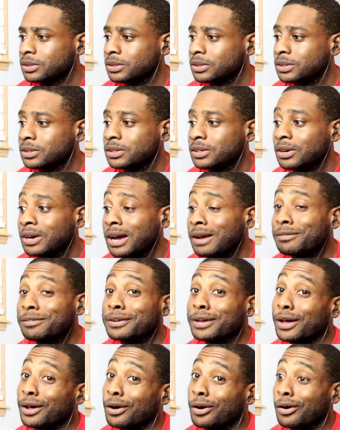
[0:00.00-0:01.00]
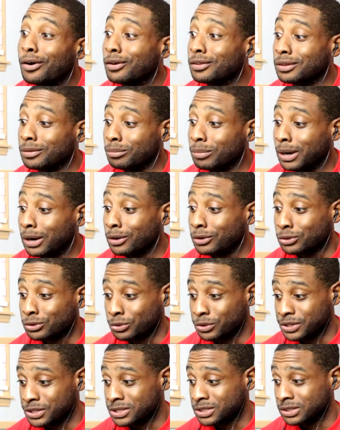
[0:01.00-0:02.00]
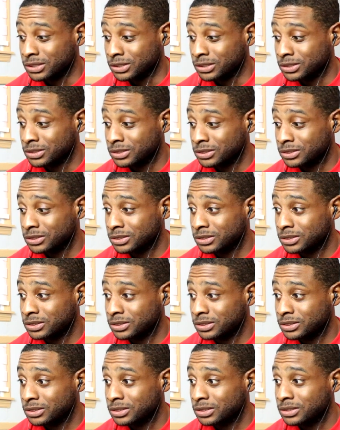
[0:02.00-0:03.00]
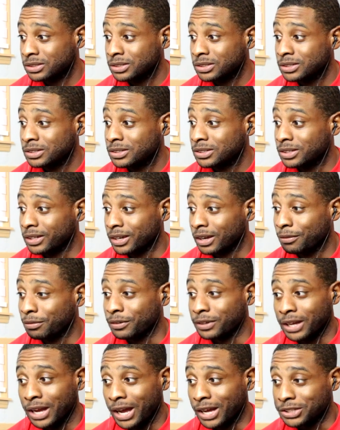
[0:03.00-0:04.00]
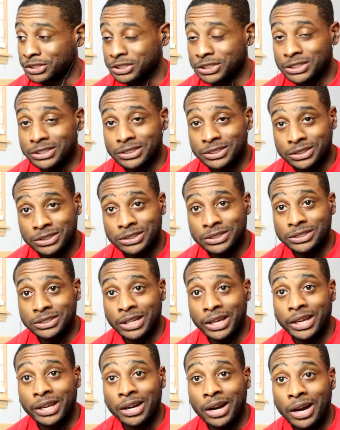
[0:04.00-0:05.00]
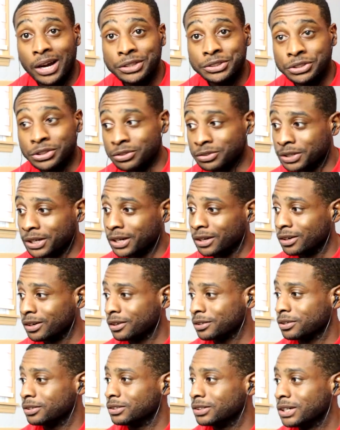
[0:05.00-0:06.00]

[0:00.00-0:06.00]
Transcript: You know, I forgot all about Krista. Like I forgot she's she's head honcho now.